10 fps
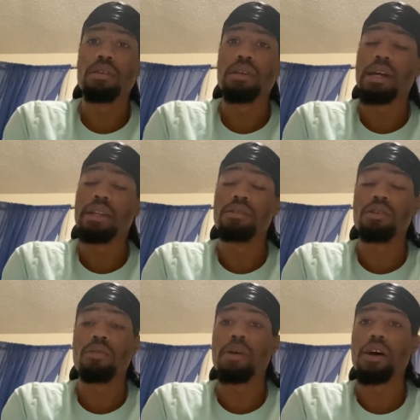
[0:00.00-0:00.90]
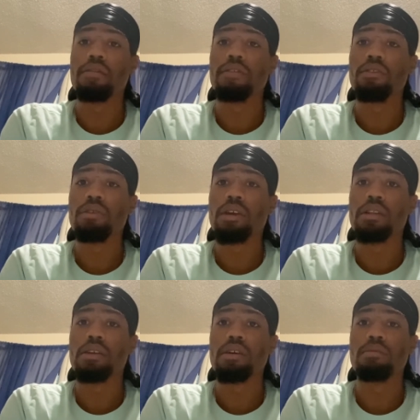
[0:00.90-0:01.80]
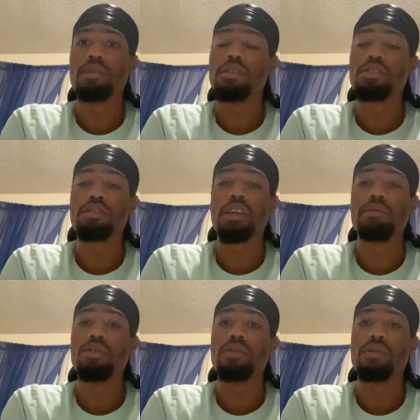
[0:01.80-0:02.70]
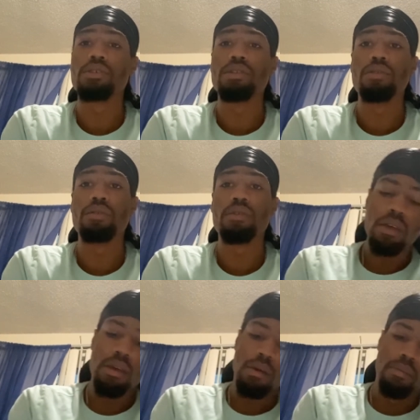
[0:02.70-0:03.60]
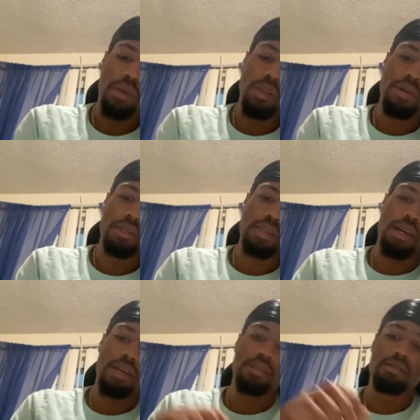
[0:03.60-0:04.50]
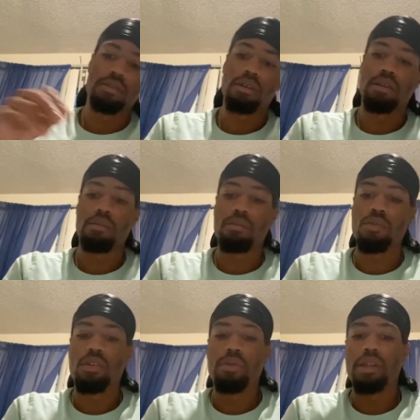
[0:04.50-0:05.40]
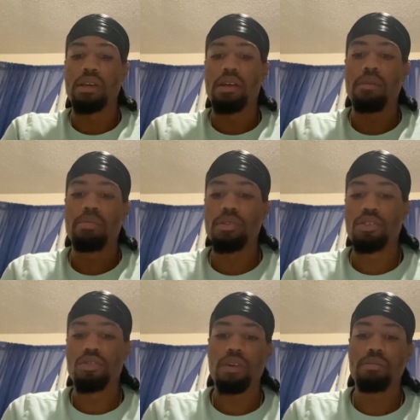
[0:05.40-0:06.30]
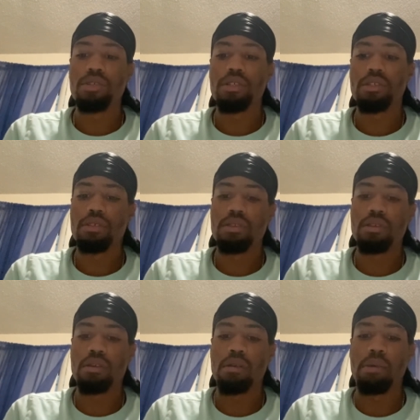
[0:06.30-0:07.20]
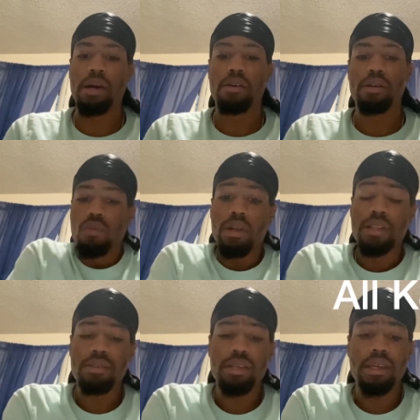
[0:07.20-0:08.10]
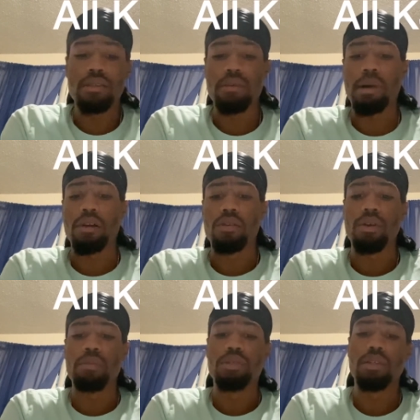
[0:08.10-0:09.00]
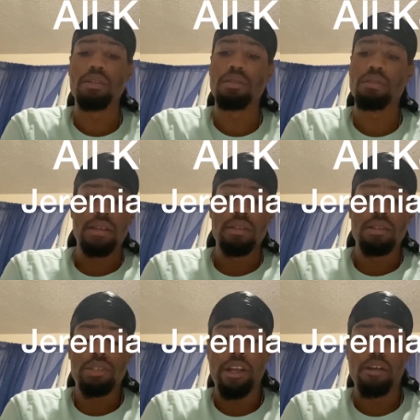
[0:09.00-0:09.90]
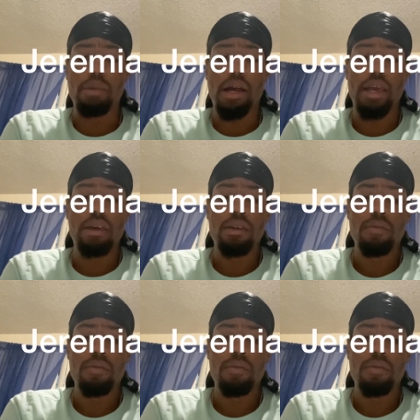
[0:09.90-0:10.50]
God is so proud of you. And um, yeah, just keep doing what you're doing. But anyways, guys, um, I'm going to read a couple of scriptures about what it says about corruption. Jeremiah